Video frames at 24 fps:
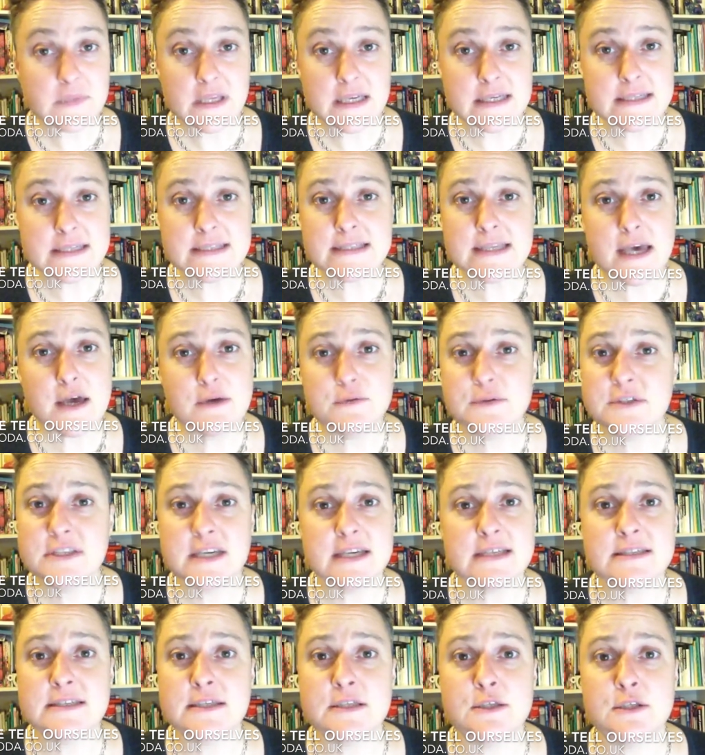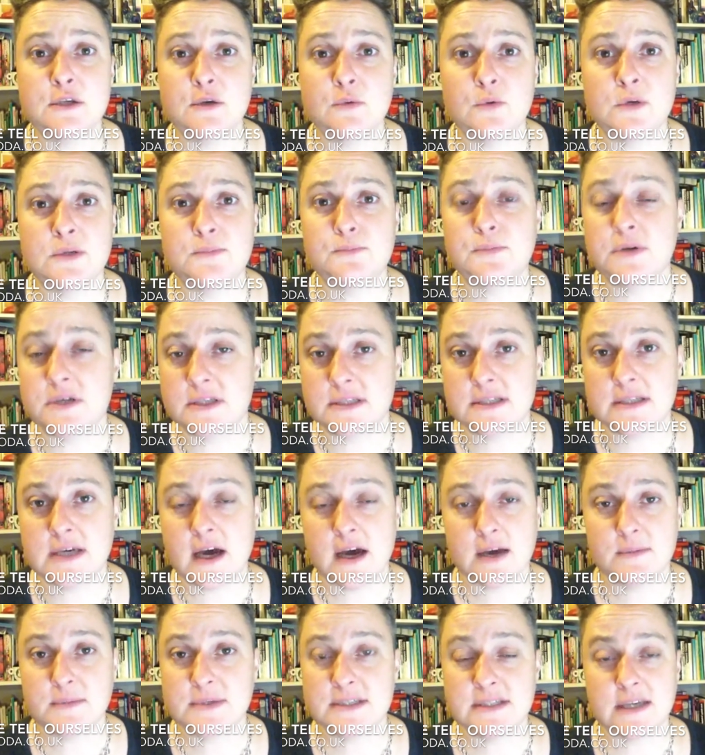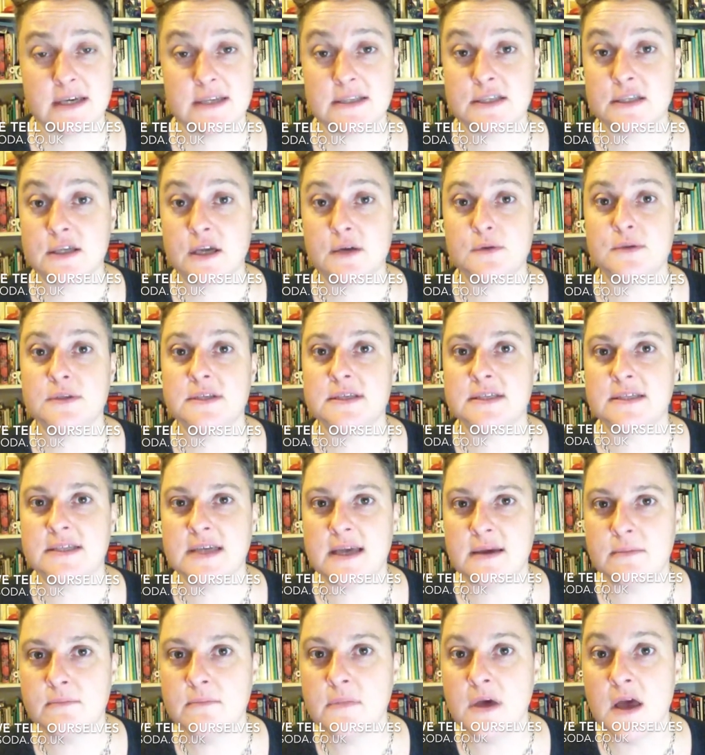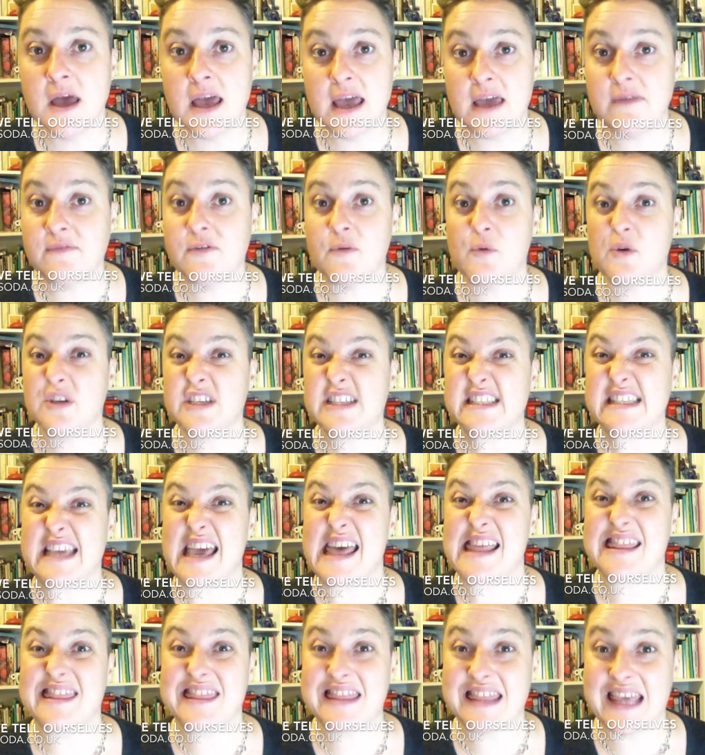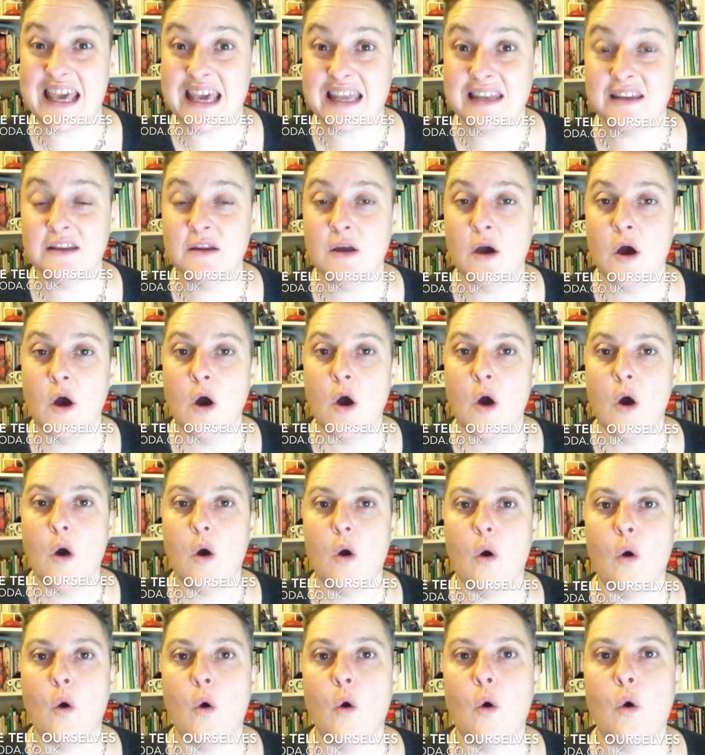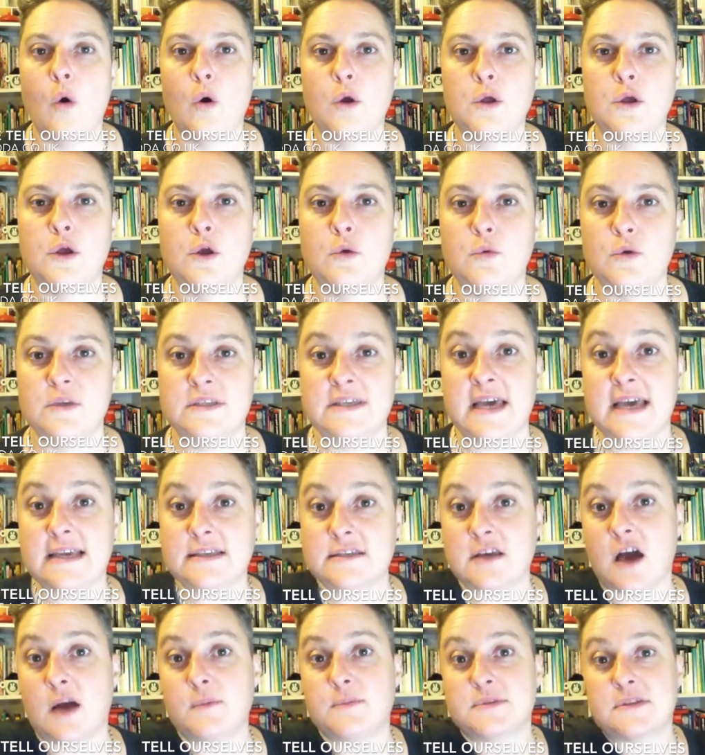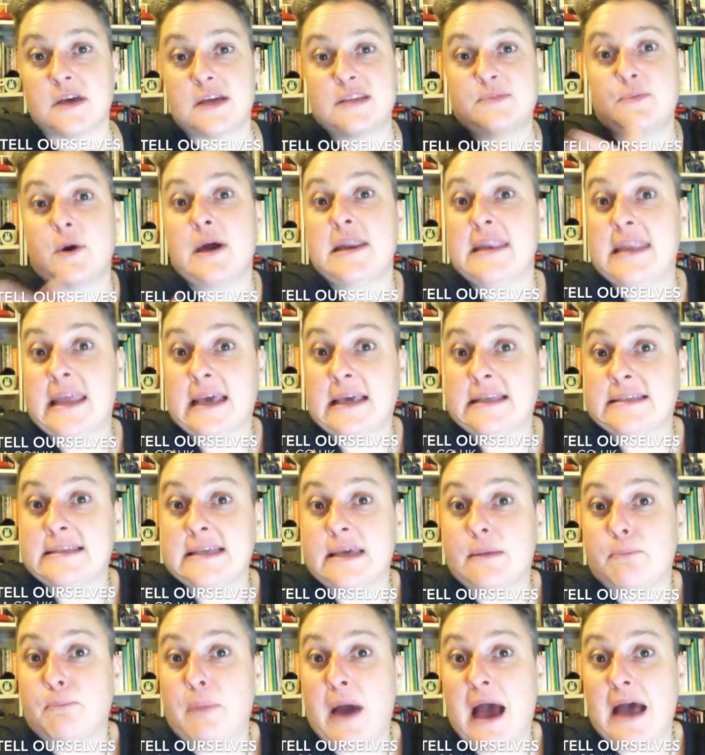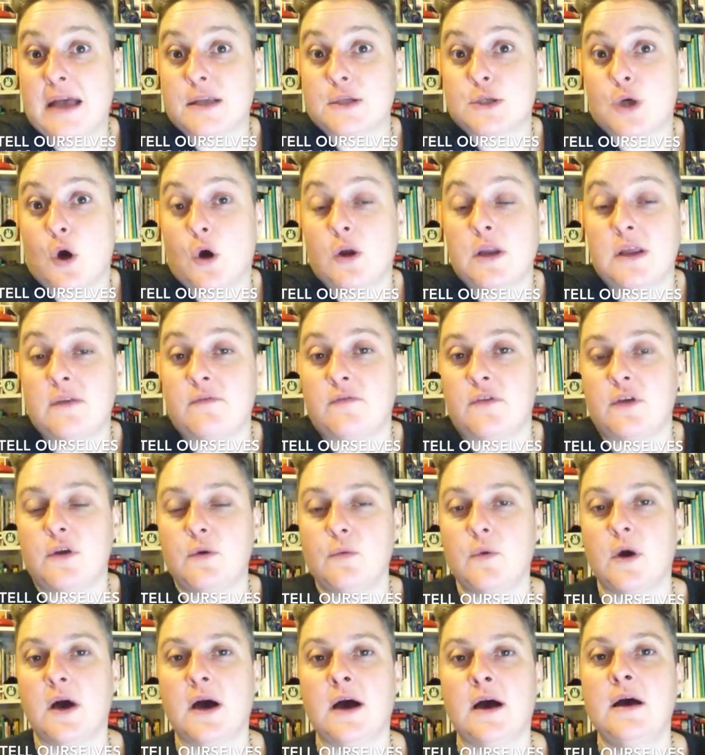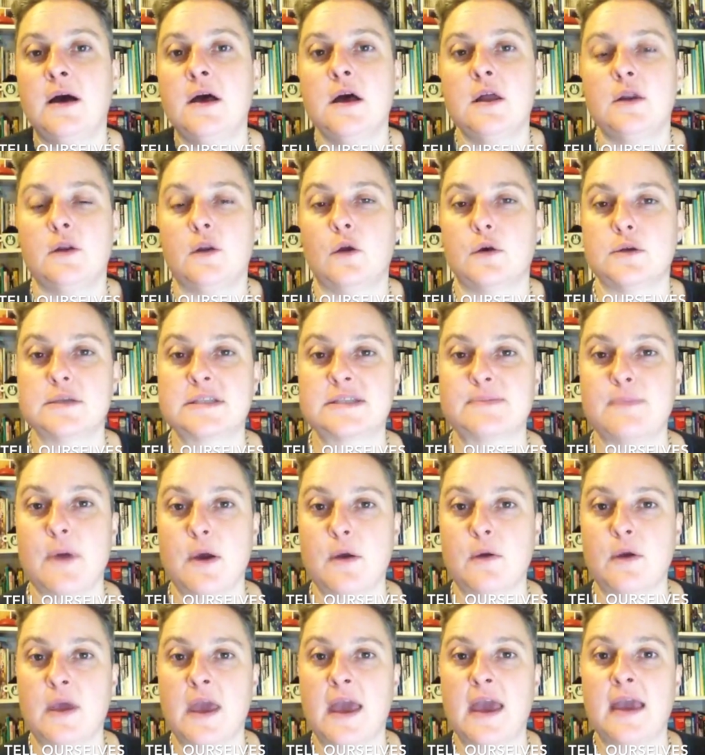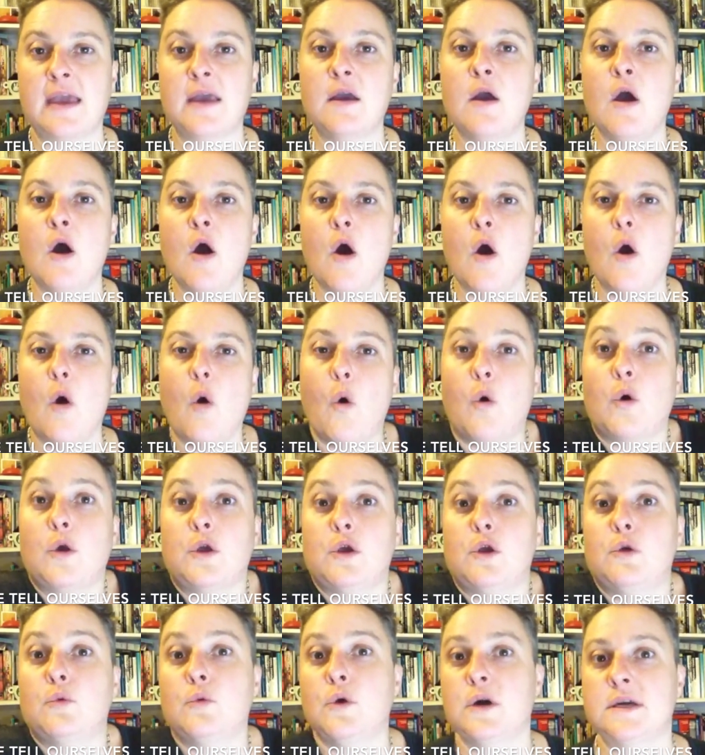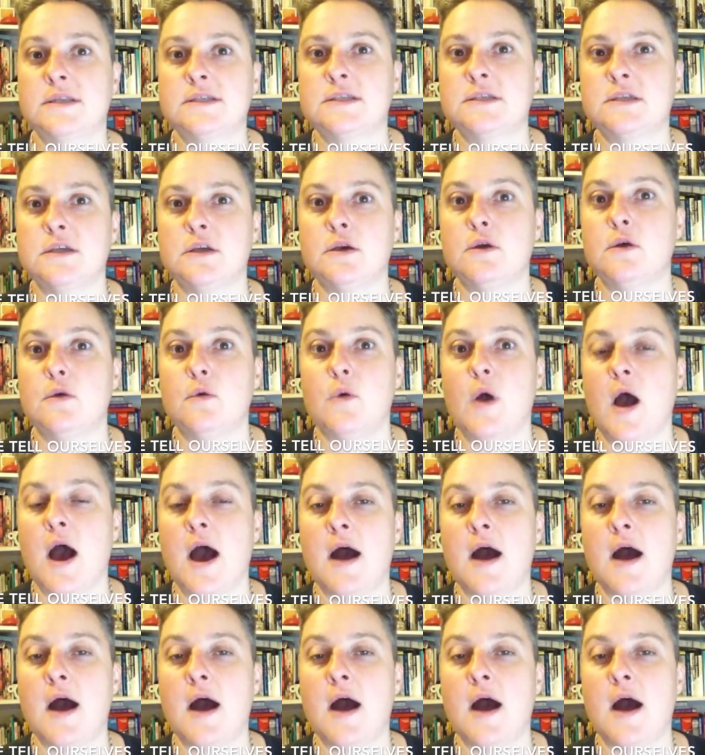So just as you would put time aside to go to the gym if you wanted to get thin, or you would take time aside to put a nicotine patch on if you were not smoking, or you were to